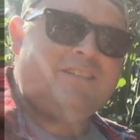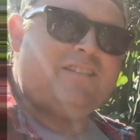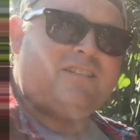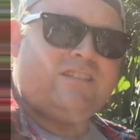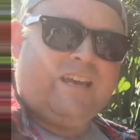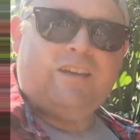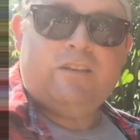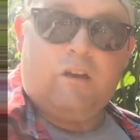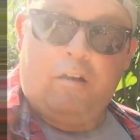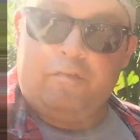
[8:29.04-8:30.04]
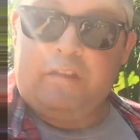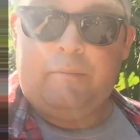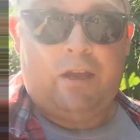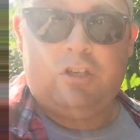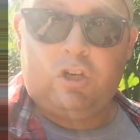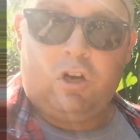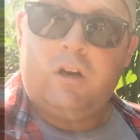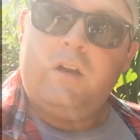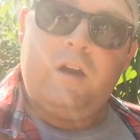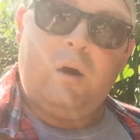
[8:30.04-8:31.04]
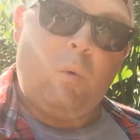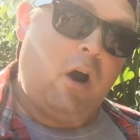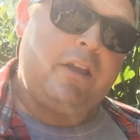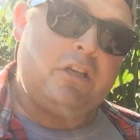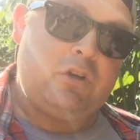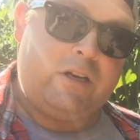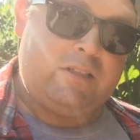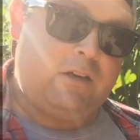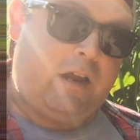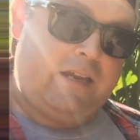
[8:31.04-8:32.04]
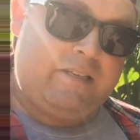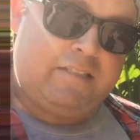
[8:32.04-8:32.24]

second of the major walking treks here at